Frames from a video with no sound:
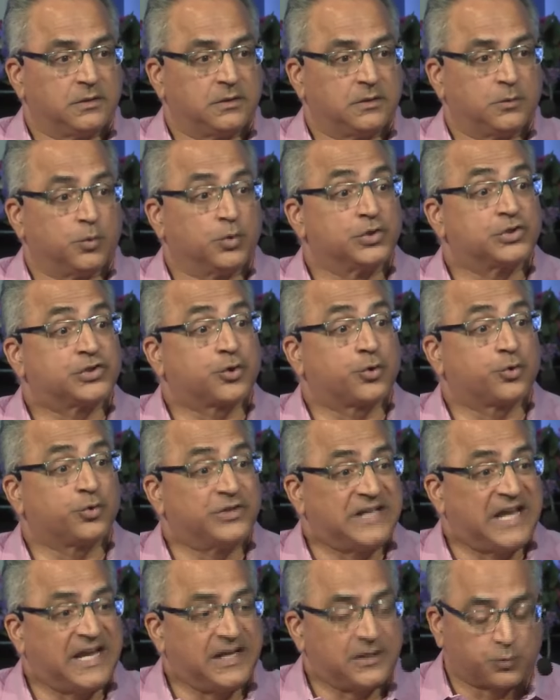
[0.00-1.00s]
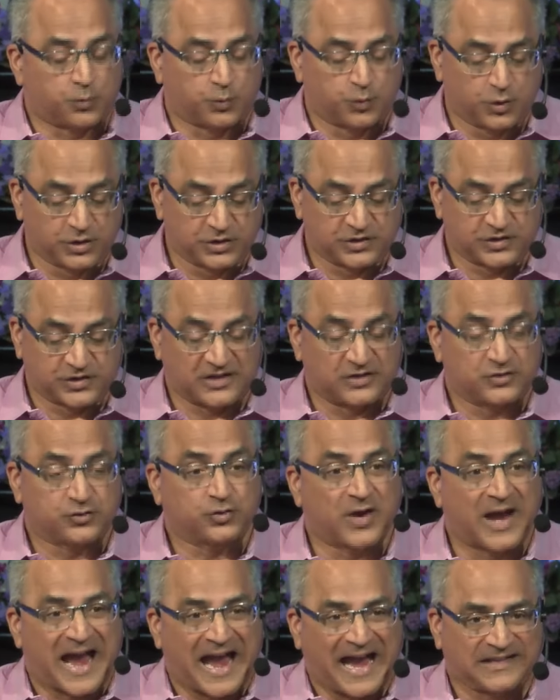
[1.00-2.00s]
Words create. Words
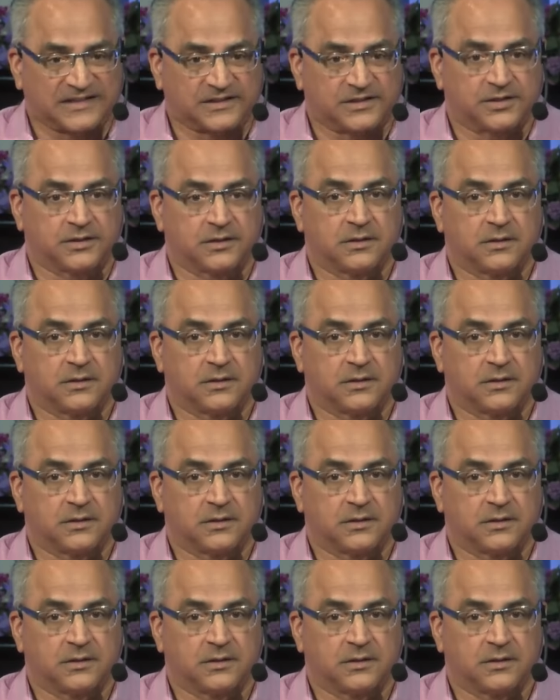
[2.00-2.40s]
attract.